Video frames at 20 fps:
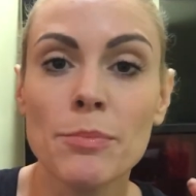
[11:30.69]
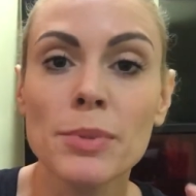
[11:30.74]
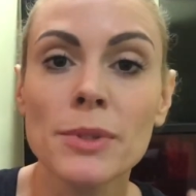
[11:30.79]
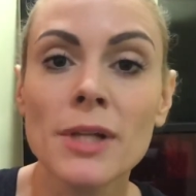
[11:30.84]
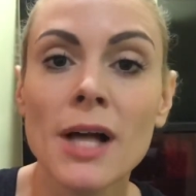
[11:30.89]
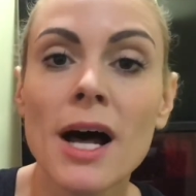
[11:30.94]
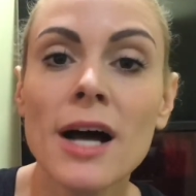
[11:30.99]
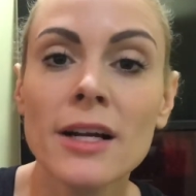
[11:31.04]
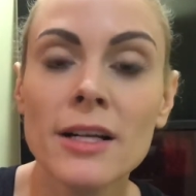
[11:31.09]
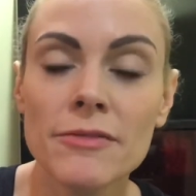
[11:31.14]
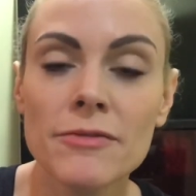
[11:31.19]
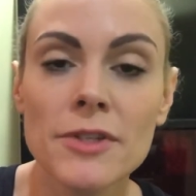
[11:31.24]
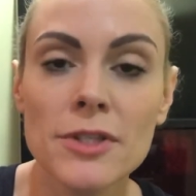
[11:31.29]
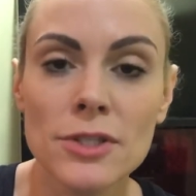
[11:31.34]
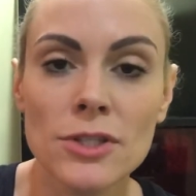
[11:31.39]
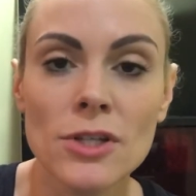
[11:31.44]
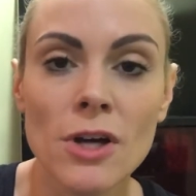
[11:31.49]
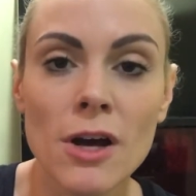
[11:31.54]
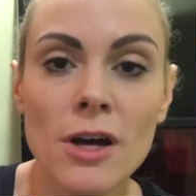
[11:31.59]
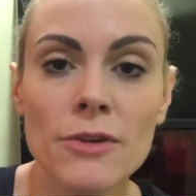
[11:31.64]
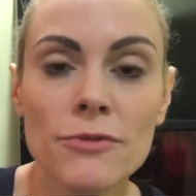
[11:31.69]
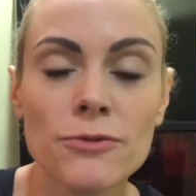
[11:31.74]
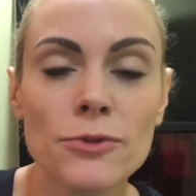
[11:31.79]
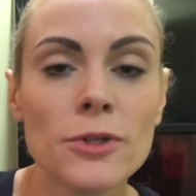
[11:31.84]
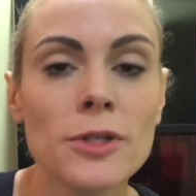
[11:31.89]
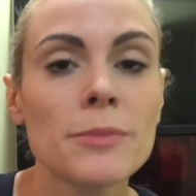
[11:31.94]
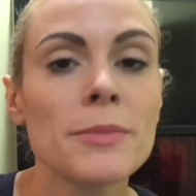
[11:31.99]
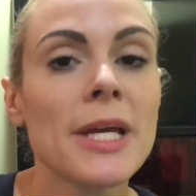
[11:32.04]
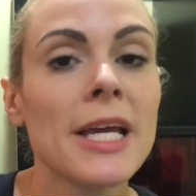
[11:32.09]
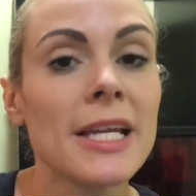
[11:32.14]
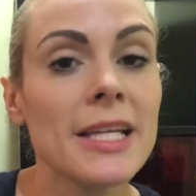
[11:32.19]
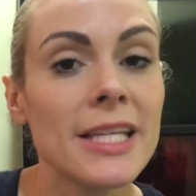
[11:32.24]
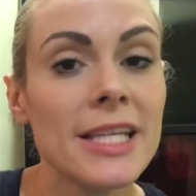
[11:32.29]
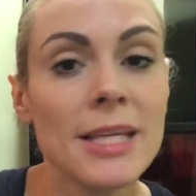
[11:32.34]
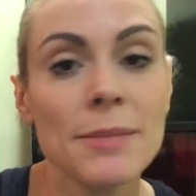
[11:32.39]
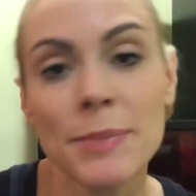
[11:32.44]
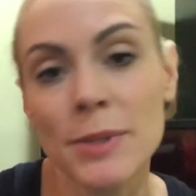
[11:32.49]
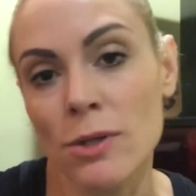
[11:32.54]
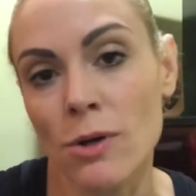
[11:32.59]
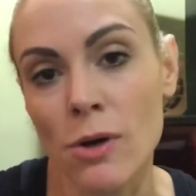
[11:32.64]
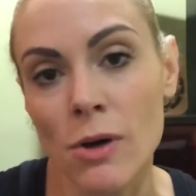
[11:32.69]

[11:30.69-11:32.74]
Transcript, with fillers: block of the song form and keep it